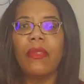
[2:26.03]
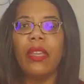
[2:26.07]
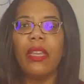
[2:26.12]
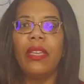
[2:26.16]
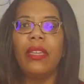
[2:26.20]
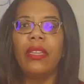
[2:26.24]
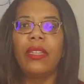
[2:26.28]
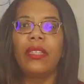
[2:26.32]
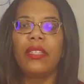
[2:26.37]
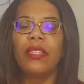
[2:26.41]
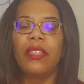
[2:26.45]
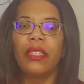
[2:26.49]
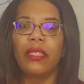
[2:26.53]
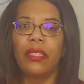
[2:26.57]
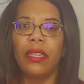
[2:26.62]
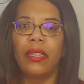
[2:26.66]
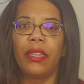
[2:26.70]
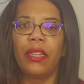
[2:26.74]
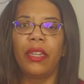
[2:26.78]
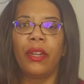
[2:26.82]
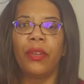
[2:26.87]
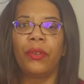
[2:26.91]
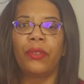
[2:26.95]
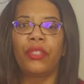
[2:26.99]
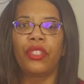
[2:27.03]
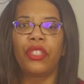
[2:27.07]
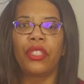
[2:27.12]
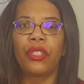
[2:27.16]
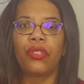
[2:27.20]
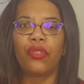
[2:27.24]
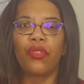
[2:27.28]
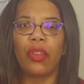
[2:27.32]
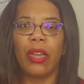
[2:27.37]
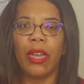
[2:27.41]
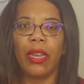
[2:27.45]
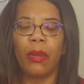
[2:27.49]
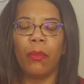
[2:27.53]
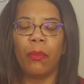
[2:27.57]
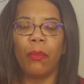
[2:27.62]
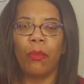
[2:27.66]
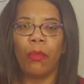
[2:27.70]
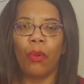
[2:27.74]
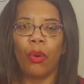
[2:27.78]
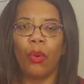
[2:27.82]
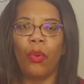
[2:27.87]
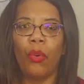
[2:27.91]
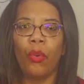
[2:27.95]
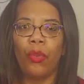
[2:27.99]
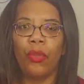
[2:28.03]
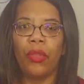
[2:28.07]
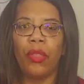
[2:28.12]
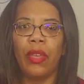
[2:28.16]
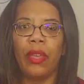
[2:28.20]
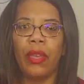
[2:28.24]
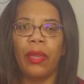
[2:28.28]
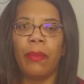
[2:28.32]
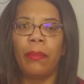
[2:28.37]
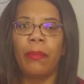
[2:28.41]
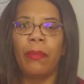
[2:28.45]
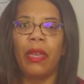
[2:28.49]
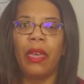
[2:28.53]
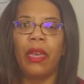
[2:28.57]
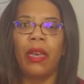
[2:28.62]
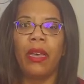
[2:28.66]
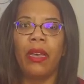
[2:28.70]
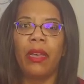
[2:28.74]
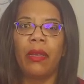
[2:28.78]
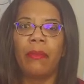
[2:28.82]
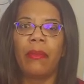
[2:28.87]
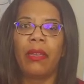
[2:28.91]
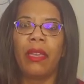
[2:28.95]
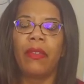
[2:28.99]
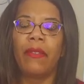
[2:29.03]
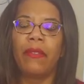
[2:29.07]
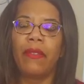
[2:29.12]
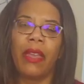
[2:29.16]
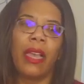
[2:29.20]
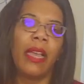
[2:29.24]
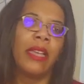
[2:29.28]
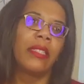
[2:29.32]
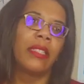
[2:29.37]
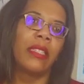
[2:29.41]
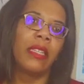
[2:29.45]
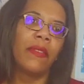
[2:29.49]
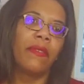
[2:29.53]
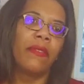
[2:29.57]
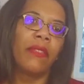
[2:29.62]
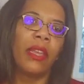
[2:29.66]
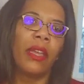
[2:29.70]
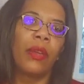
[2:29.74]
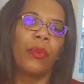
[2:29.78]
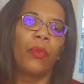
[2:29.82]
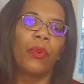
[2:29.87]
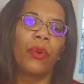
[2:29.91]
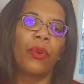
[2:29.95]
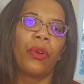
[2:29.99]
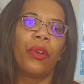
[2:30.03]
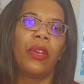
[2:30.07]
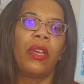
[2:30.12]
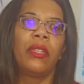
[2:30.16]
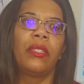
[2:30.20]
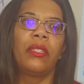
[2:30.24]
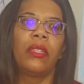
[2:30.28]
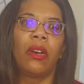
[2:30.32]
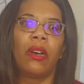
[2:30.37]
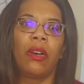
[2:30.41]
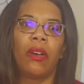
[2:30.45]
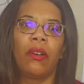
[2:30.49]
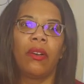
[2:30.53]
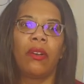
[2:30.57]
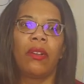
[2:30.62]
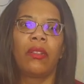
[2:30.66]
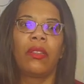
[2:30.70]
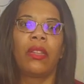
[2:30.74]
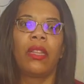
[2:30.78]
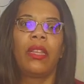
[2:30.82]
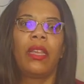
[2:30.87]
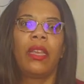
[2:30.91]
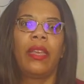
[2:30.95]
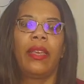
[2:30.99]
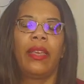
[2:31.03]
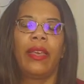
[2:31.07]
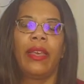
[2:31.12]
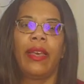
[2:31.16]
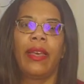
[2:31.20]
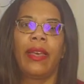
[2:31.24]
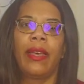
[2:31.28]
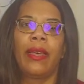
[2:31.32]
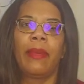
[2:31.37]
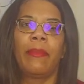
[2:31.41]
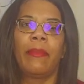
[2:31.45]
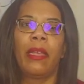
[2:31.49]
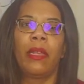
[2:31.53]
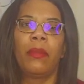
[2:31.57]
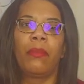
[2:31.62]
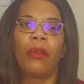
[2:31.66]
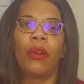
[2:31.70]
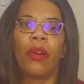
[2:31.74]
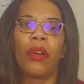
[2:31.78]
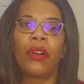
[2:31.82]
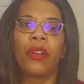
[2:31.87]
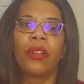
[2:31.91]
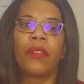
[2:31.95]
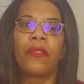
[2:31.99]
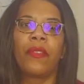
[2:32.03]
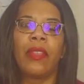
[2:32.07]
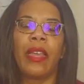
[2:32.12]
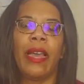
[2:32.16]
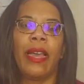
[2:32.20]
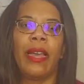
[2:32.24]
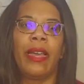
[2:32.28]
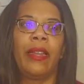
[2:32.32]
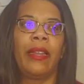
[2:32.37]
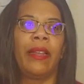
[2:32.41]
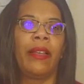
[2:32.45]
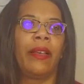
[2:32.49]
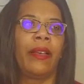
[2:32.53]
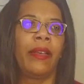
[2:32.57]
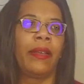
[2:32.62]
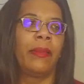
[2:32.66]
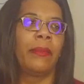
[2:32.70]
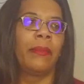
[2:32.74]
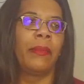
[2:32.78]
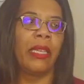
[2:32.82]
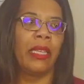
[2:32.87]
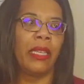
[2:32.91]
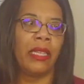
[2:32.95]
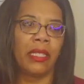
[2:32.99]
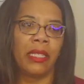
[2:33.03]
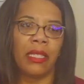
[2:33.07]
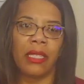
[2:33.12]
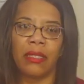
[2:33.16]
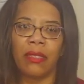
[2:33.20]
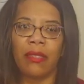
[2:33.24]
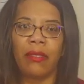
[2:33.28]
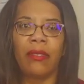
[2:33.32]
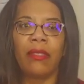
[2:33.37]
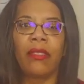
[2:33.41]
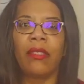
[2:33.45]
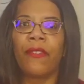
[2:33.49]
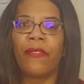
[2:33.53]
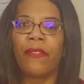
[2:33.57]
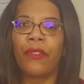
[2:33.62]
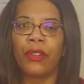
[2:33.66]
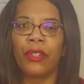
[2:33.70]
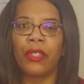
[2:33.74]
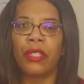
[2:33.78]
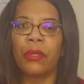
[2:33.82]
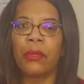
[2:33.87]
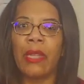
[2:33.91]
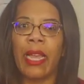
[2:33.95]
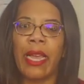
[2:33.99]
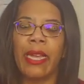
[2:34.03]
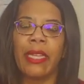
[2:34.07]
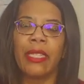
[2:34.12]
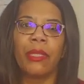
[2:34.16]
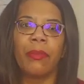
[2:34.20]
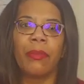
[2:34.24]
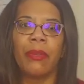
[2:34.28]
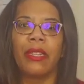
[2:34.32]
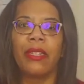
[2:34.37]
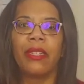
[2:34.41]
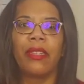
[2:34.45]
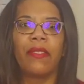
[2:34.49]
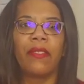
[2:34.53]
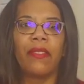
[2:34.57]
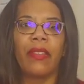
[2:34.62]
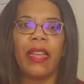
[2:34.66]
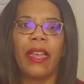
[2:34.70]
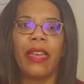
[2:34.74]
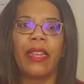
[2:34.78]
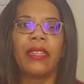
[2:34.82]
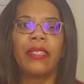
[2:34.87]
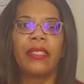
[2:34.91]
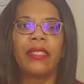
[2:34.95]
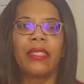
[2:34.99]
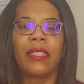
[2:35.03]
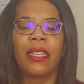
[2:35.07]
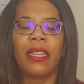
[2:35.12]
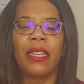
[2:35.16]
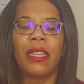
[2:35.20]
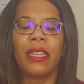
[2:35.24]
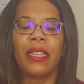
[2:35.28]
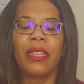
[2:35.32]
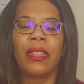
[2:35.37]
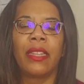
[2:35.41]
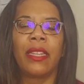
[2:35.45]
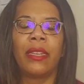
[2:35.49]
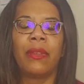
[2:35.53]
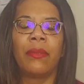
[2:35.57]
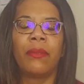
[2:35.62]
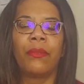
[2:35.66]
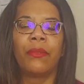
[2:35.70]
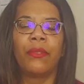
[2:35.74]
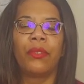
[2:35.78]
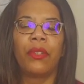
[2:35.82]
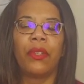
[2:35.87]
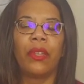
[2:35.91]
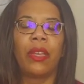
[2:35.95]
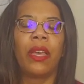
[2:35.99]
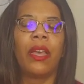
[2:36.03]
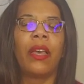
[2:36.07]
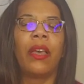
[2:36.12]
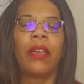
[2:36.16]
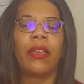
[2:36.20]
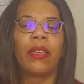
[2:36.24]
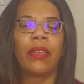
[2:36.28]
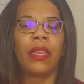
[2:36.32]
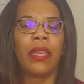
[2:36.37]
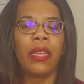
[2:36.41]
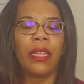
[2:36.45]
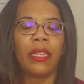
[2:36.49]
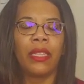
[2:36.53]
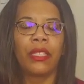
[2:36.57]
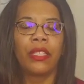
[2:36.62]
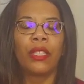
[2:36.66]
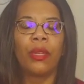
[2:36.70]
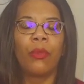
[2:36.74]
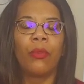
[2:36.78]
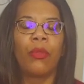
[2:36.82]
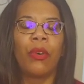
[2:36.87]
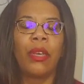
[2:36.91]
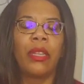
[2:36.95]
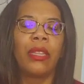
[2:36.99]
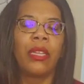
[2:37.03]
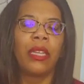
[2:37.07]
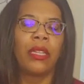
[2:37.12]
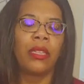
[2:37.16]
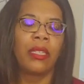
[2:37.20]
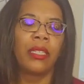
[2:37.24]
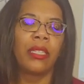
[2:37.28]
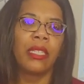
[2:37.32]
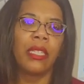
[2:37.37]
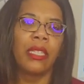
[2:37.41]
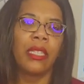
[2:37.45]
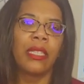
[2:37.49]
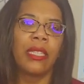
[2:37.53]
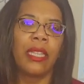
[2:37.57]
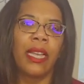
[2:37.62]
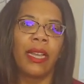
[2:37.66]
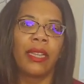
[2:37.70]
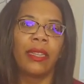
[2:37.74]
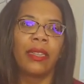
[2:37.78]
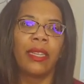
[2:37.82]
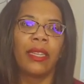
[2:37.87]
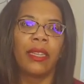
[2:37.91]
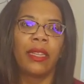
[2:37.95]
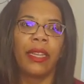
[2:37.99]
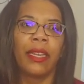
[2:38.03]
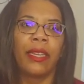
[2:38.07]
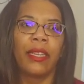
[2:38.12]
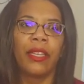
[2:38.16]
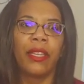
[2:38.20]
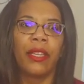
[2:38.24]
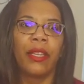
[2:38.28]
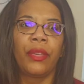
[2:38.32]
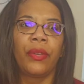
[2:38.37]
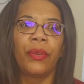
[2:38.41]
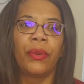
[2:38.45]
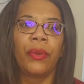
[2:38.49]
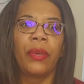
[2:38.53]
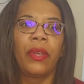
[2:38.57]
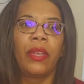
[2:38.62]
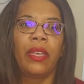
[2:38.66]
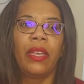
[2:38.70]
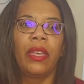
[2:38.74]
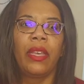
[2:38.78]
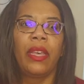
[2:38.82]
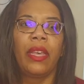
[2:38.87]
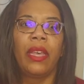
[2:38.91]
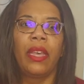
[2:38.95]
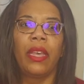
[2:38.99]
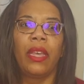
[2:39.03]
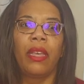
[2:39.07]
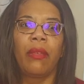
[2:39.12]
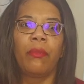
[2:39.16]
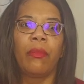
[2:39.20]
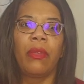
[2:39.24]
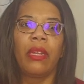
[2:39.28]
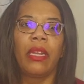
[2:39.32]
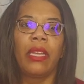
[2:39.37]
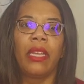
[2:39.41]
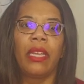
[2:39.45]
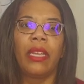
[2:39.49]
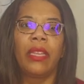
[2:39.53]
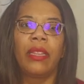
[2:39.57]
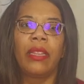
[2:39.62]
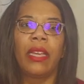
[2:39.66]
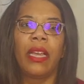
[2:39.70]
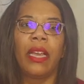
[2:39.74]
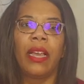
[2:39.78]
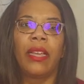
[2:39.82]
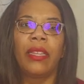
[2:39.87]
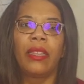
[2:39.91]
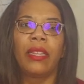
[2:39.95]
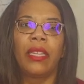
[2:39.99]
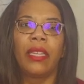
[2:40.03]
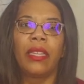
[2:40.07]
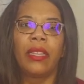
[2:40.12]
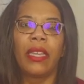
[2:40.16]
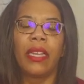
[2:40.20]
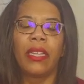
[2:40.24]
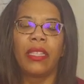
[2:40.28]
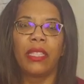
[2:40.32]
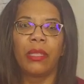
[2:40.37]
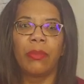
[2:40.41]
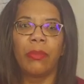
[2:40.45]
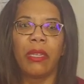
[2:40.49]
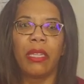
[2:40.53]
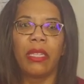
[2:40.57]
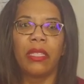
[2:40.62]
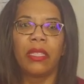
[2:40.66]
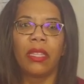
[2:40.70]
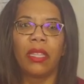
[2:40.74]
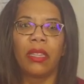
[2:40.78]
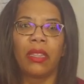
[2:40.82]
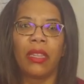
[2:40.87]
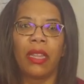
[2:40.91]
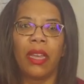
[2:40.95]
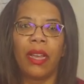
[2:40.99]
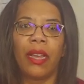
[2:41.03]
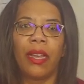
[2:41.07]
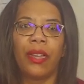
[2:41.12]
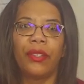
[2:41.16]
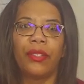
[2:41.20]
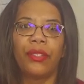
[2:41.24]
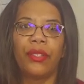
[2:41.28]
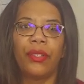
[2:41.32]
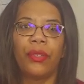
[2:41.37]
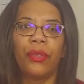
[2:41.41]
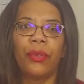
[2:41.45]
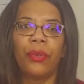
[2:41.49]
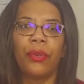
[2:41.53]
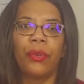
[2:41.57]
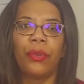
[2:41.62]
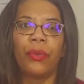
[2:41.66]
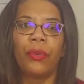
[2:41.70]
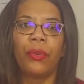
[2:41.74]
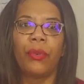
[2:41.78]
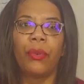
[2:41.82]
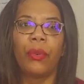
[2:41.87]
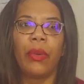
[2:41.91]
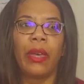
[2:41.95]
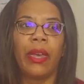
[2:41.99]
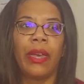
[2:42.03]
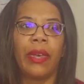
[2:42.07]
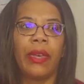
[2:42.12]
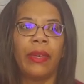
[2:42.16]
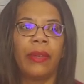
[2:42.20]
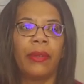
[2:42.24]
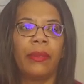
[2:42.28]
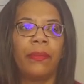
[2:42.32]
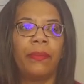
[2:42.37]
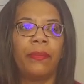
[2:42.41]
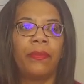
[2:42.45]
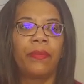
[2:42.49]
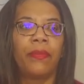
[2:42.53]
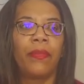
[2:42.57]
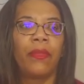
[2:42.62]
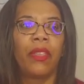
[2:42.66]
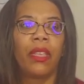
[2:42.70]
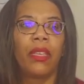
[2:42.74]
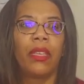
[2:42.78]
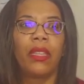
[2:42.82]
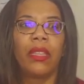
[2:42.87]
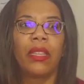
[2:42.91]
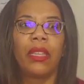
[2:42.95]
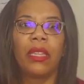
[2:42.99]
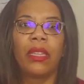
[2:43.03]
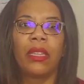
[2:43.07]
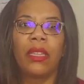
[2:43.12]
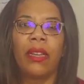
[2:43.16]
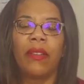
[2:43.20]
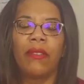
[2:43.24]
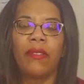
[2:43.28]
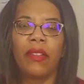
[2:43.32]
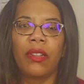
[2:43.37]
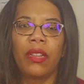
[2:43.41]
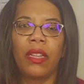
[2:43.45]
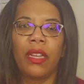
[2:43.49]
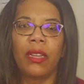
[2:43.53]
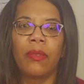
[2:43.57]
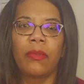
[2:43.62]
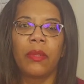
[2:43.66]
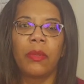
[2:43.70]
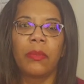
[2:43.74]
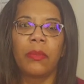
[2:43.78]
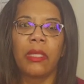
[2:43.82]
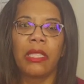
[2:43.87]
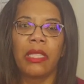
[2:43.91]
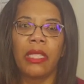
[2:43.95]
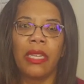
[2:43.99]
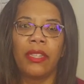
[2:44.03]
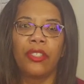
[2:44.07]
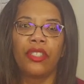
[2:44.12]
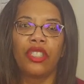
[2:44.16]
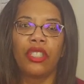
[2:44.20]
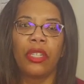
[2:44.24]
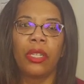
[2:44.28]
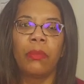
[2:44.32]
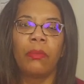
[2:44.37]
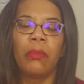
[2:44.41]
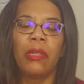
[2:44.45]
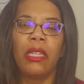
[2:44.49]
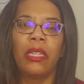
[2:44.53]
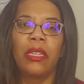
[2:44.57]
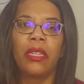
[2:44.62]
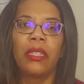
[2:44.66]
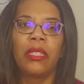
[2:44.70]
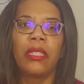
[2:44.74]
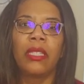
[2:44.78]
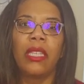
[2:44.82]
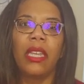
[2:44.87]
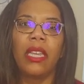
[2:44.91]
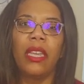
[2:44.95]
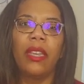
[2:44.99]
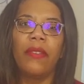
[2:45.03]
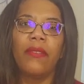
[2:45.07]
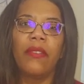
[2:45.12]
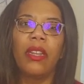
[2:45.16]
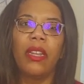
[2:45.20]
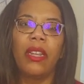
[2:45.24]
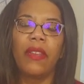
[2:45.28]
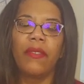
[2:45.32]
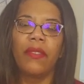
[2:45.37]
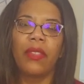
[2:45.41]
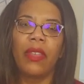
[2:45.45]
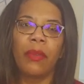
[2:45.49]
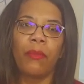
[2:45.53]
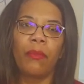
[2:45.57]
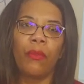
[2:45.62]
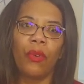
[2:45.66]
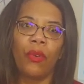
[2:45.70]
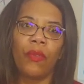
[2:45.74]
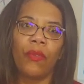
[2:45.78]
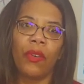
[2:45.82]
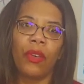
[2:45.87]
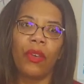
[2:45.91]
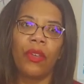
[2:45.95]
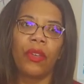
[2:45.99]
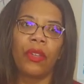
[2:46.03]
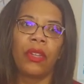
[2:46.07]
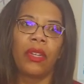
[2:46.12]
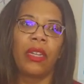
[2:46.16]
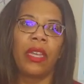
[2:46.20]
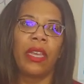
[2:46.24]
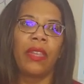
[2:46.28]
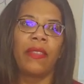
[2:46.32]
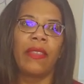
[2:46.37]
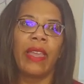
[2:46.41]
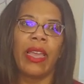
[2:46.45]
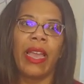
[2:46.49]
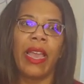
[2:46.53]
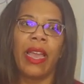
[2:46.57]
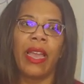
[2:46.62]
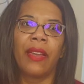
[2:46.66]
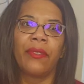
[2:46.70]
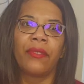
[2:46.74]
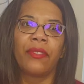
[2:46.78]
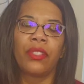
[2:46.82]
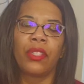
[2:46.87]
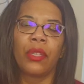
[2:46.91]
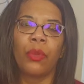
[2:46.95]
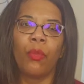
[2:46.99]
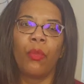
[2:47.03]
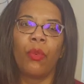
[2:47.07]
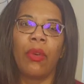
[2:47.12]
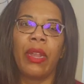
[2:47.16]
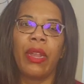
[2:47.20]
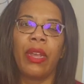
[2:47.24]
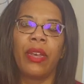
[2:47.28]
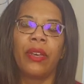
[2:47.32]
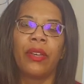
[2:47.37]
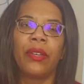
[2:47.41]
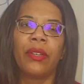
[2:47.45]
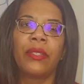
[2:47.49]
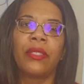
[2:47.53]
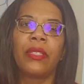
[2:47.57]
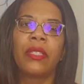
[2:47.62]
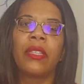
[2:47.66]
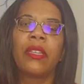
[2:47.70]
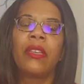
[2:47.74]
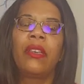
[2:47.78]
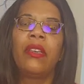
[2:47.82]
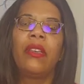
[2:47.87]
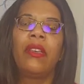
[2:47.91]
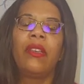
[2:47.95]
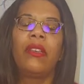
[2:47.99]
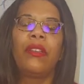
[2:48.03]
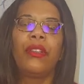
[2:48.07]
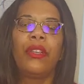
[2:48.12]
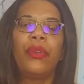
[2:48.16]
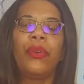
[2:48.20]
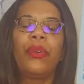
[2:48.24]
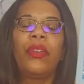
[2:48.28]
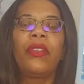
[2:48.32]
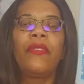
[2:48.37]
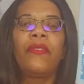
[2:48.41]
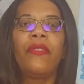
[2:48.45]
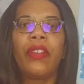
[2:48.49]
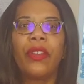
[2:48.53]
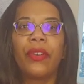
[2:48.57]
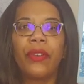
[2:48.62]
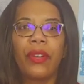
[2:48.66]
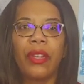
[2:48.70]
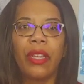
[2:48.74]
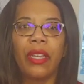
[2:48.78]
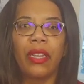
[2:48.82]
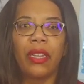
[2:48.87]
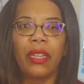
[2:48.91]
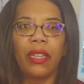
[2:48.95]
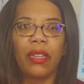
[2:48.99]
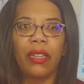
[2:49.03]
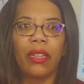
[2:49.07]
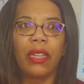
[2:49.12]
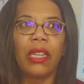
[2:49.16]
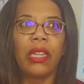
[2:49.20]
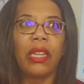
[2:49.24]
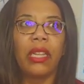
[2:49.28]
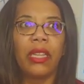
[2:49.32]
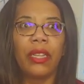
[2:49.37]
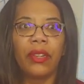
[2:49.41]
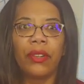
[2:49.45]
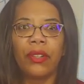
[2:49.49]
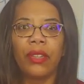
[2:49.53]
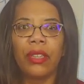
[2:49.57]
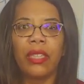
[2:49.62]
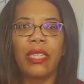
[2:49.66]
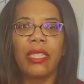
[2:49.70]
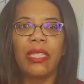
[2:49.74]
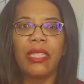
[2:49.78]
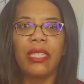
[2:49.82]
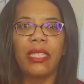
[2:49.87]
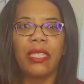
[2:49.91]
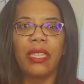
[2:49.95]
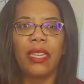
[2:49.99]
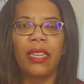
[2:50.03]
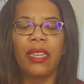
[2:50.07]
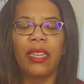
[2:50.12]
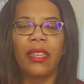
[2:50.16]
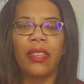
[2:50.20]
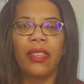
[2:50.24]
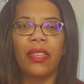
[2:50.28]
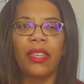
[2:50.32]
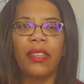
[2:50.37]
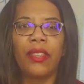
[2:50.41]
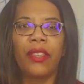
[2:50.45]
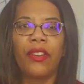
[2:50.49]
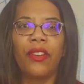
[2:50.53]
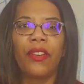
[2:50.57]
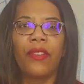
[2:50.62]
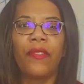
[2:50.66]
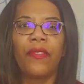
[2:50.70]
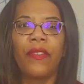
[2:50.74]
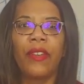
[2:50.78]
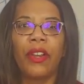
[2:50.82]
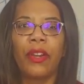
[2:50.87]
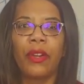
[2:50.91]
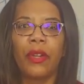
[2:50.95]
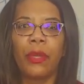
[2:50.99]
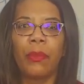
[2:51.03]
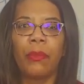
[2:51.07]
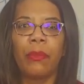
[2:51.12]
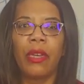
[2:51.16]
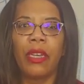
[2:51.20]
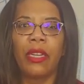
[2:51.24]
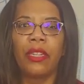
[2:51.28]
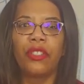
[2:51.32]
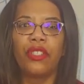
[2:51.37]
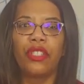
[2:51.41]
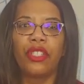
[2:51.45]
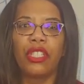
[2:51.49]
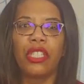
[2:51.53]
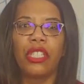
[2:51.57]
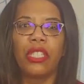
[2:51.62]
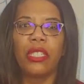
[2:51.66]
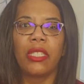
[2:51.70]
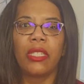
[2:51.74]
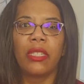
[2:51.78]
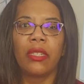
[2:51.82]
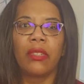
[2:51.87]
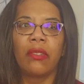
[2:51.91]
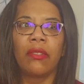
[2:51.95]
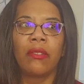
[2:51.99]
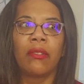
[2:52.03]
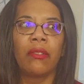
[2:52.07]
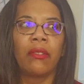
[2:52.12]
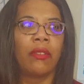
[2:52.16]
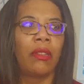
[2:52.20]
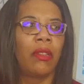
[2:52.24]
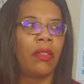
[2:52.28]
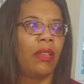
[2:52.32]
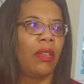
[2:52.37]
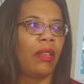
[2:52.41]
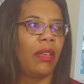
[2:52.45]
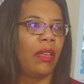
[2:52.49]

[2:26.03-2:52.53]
and get, just try to mold them as if they were a doll. And part of that is, the first aspect of that is getting someone that looks exactly like you. But again, I think that speaks a lot to the level of obsession, because even if they move on and they have someone else, you can very clearly see that they're very much still